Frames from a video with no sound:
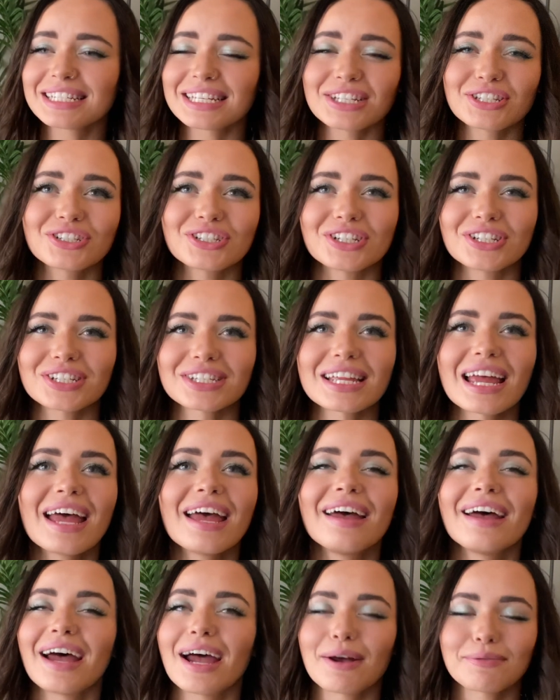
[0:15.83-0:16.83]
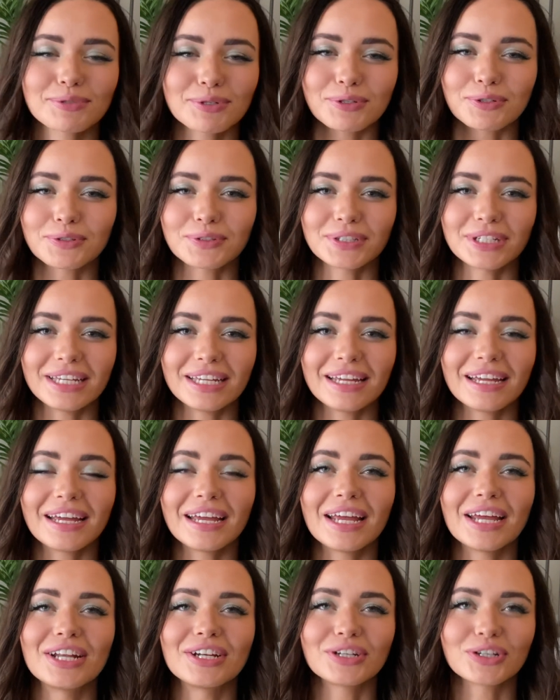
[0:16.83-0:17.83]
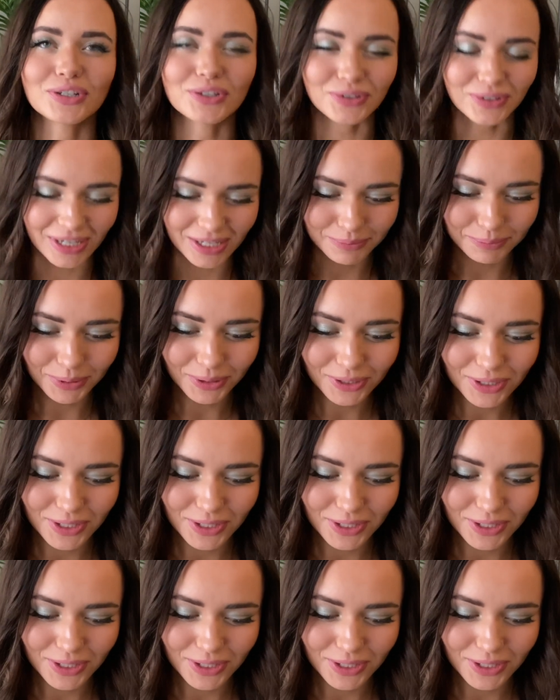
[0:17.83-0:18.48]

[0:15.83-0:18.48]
It's just absolutely incredible.